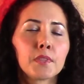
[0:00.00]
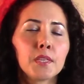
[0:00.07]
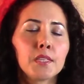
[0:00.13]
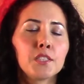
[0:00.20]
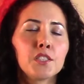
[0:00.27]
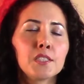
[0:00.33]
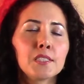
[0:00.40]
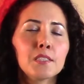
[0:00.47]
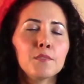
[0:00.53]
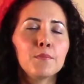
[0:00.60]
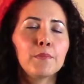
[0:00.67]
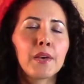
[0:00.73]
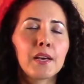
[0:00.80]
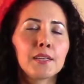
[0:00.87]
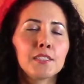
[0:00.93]
And just
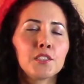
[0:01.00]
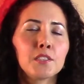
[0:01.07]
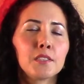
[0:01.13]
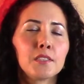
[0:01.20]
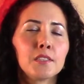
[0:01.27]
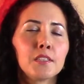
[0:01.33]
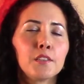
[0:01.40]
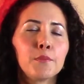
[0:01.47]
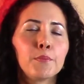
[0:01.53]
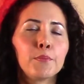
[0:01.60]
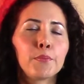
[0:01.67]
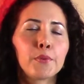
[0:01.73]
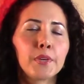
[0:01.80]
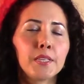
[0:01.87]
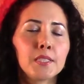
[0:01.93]
imagine
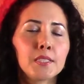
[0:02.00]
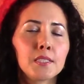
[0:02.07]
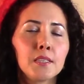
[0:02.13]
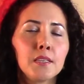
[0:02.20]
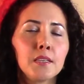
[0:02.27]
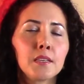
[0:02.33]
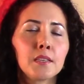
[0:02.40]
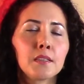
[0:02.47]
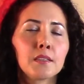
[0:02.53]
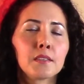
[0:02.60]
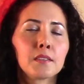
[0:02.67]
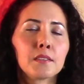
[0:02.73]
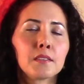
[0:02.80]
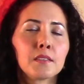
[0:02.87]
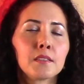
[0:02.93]
embracing
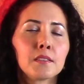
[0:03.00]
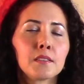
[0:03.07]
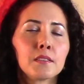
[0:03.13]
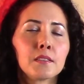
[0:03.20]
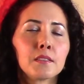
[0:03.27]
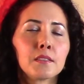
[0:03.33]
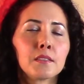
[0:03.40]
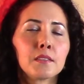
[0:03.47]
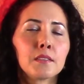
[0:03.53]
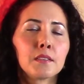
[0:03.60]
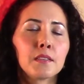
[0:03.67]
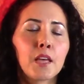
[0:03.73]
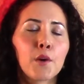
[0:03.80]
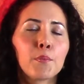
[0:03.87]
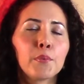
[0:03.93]

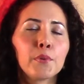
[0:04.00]
that